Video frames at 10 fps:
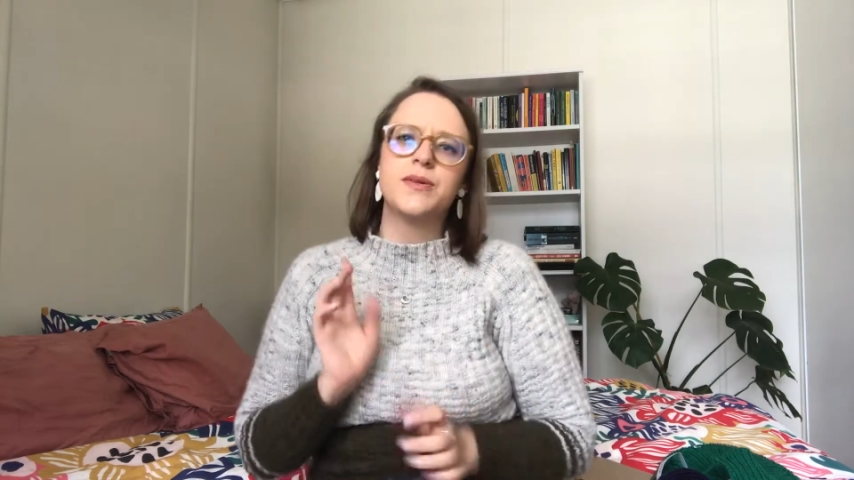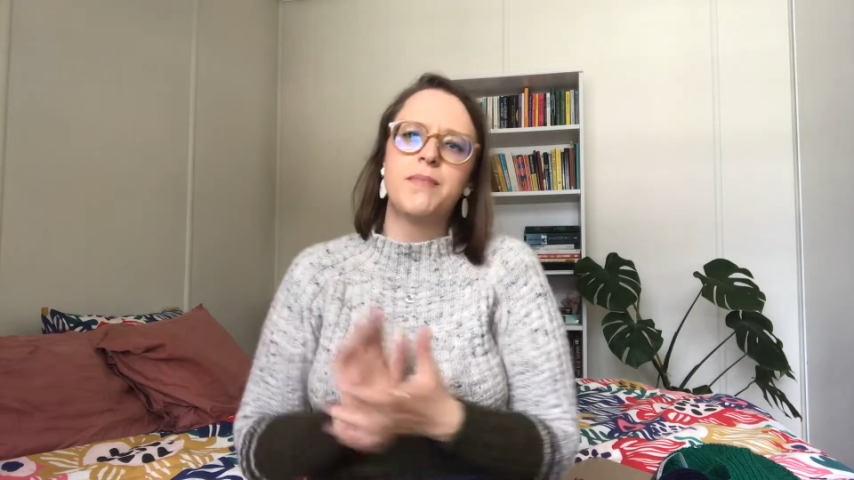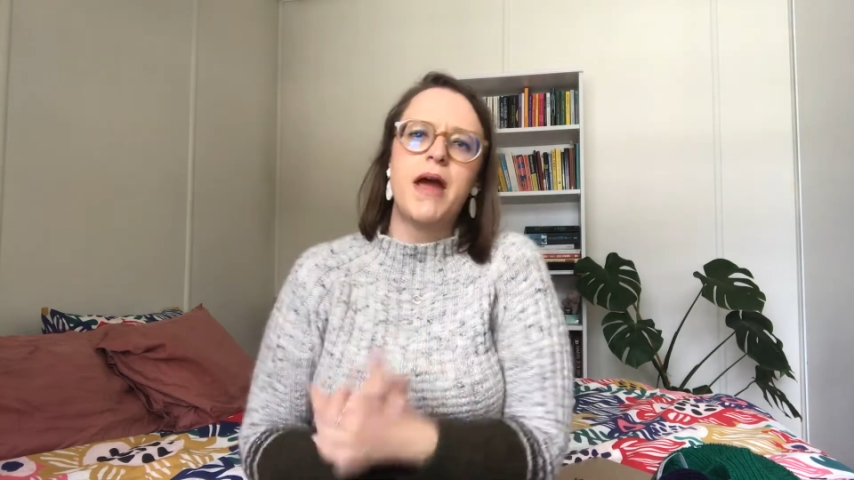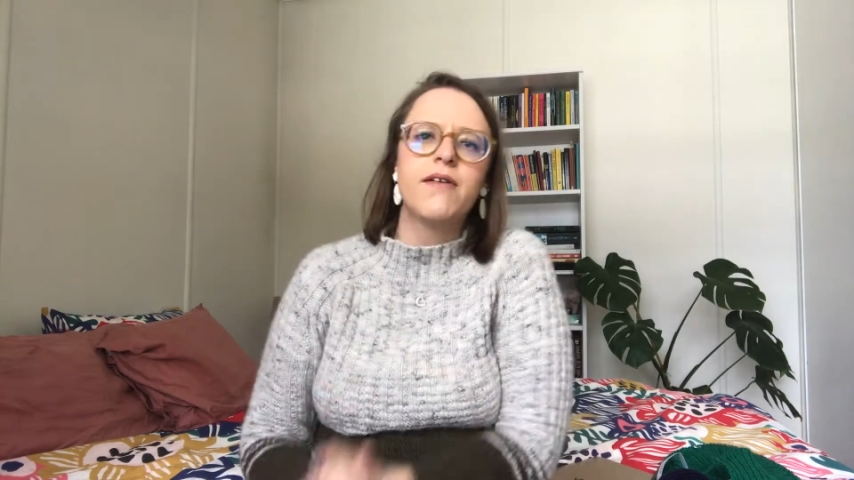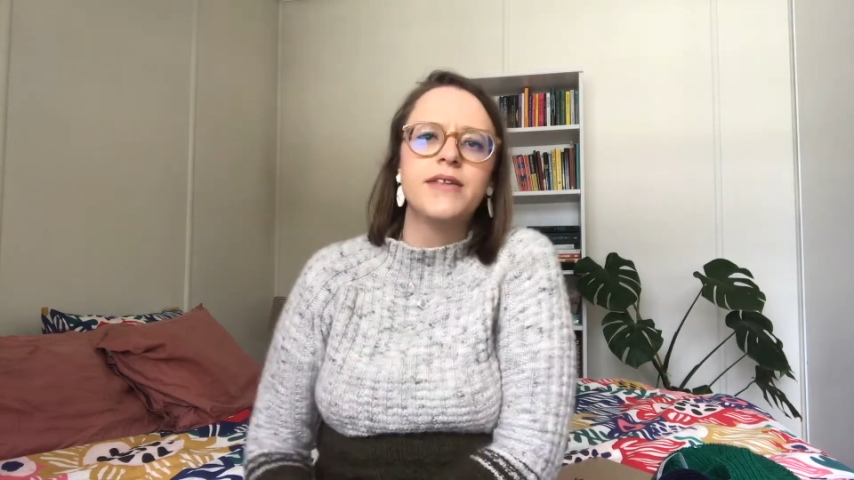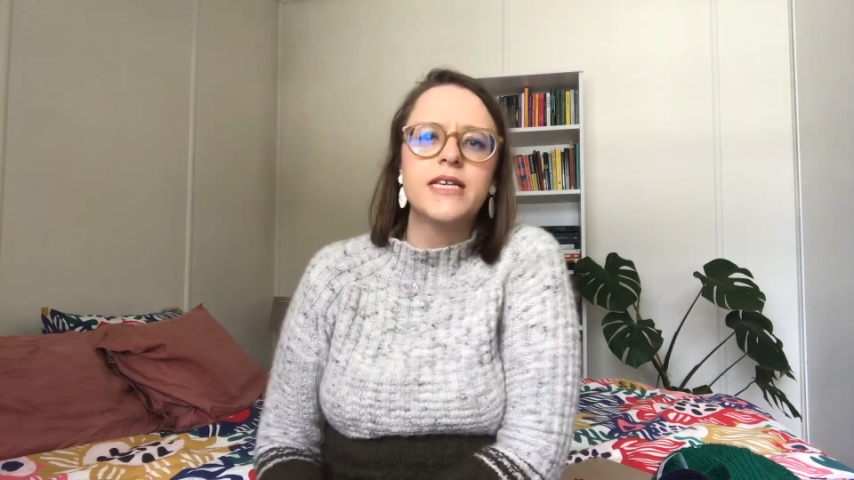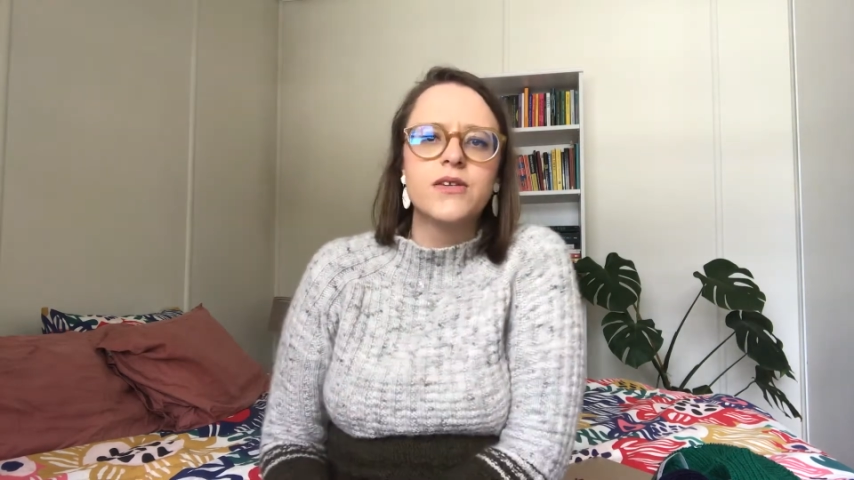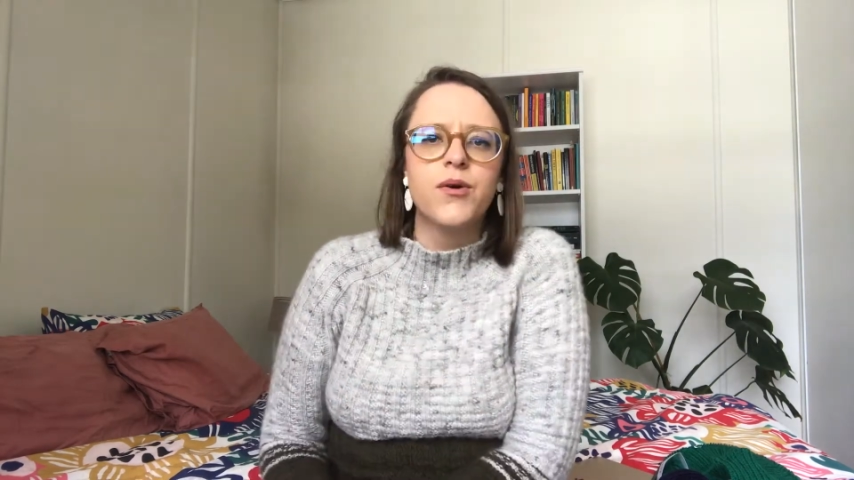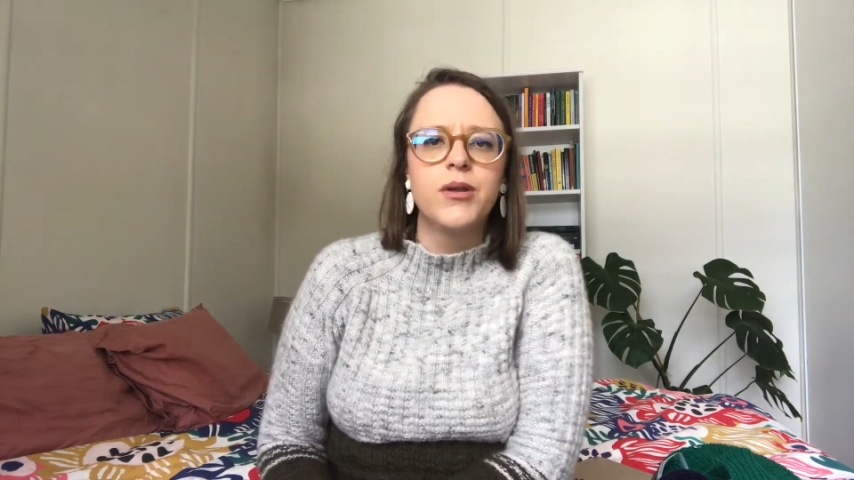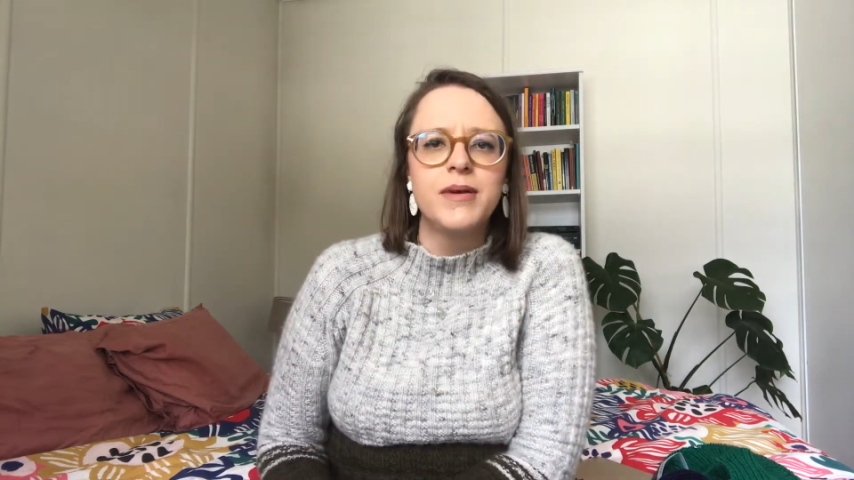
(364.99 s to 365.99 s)
Apparently it's
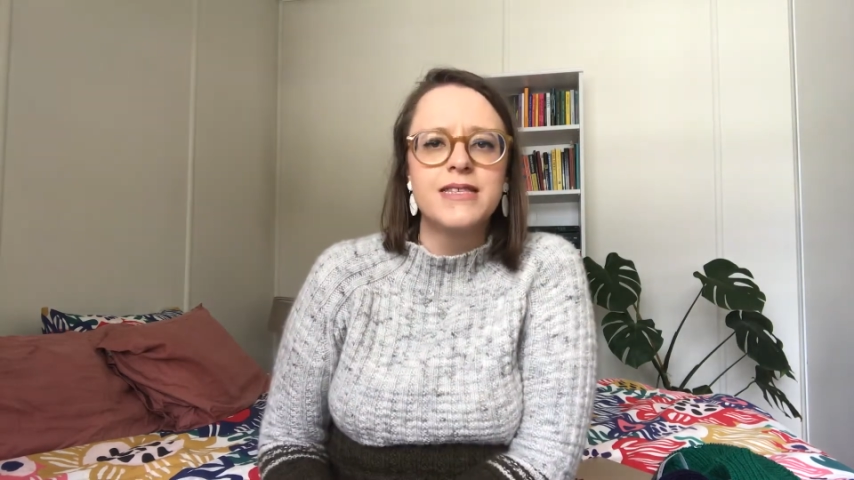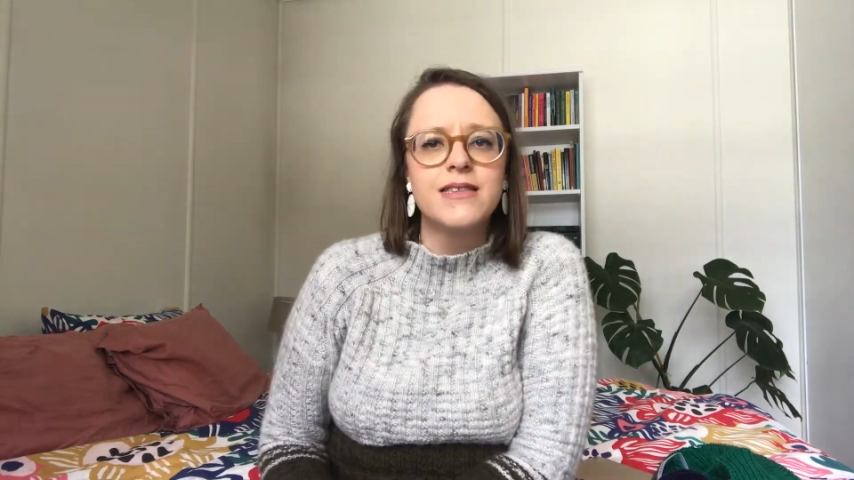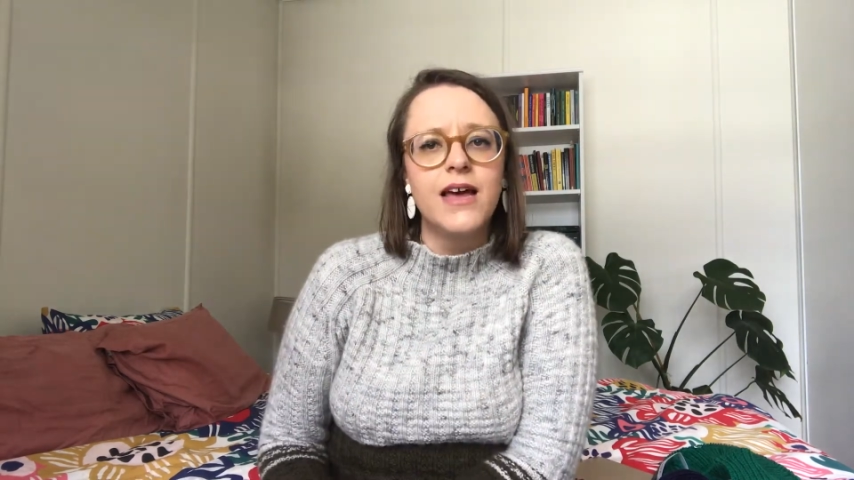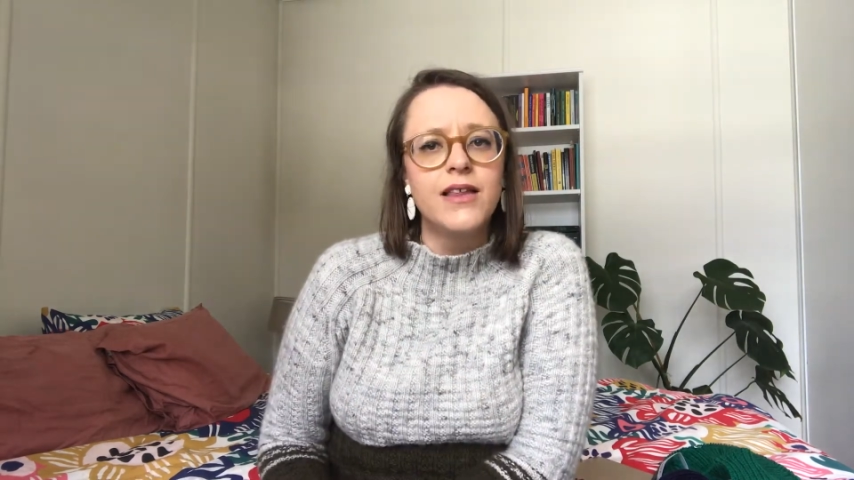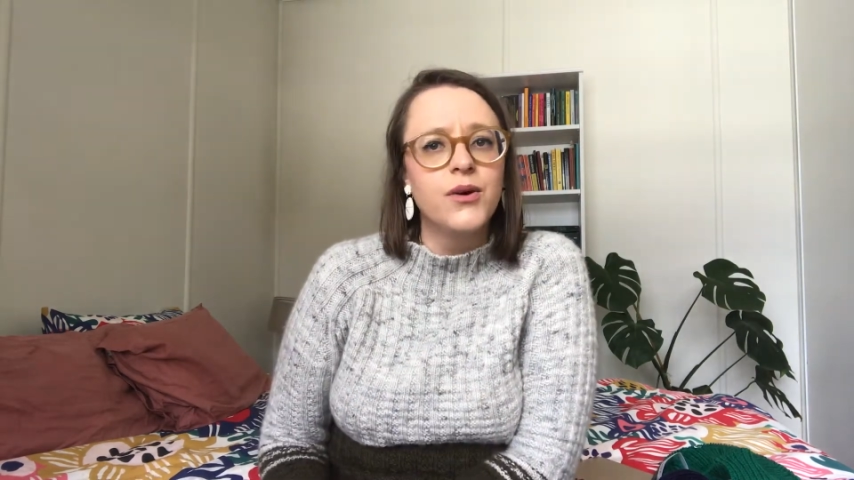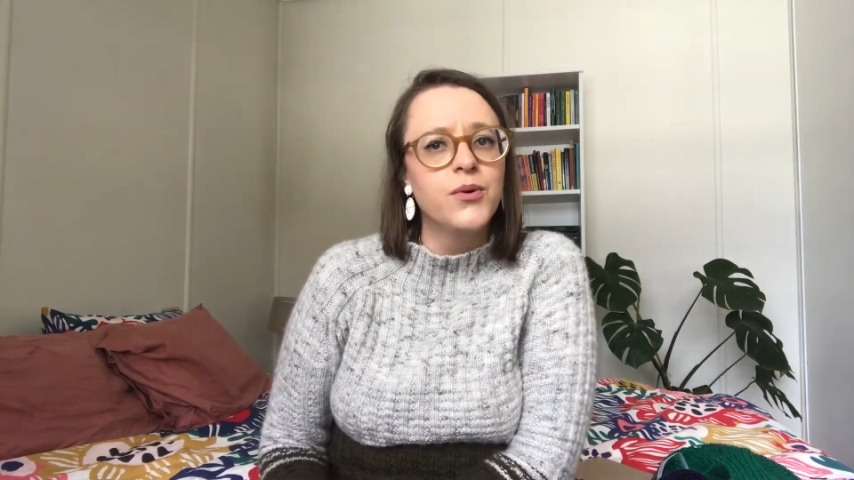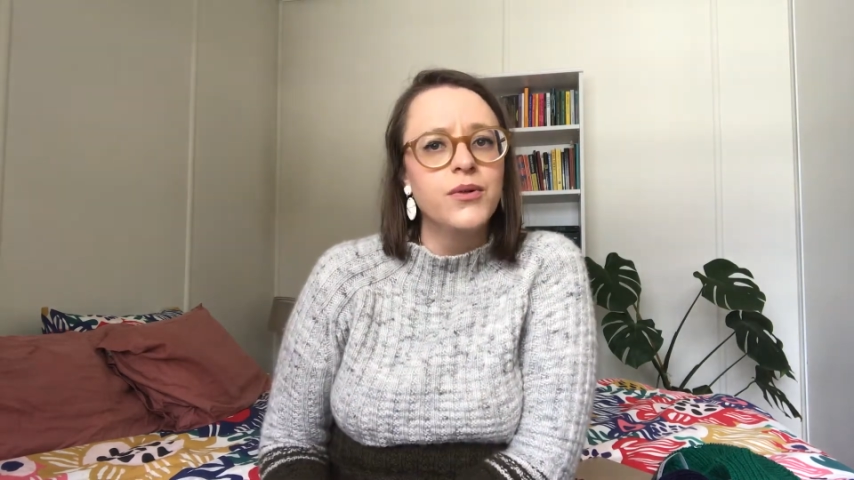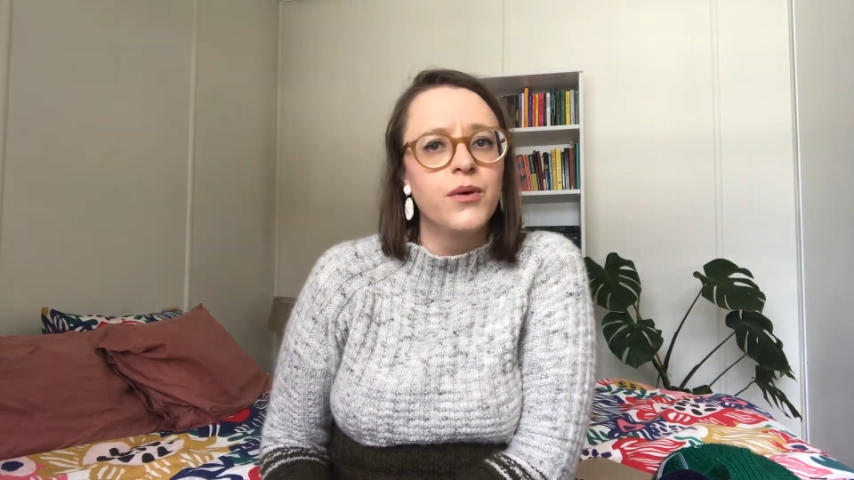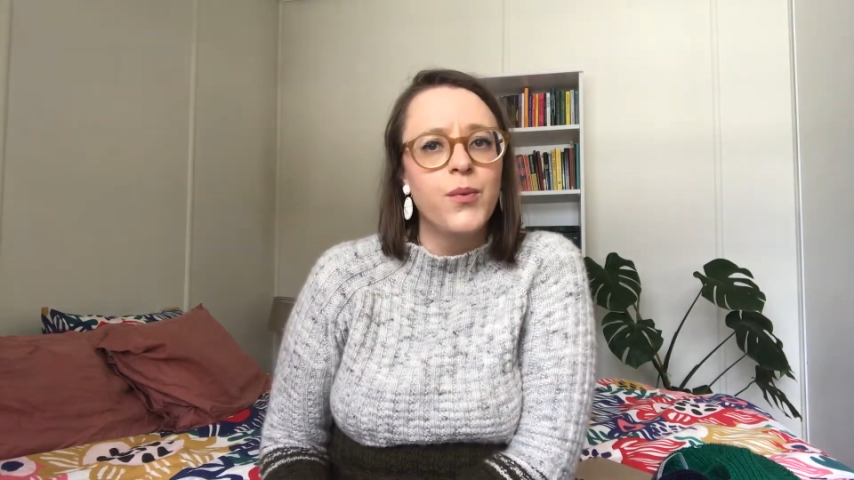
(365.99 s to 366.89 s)
going to be a slightly cooler,